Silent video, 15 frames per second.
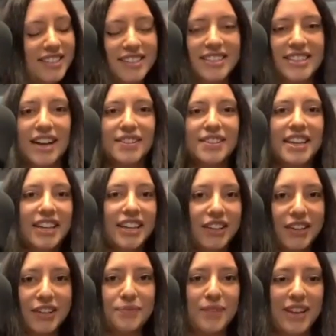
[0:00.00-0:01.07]
sounds like a
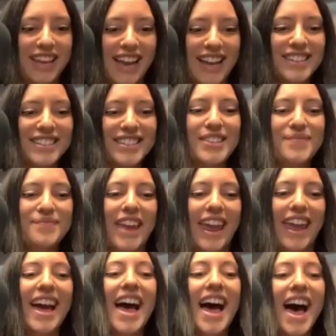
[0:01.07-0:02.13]
good weekend to me.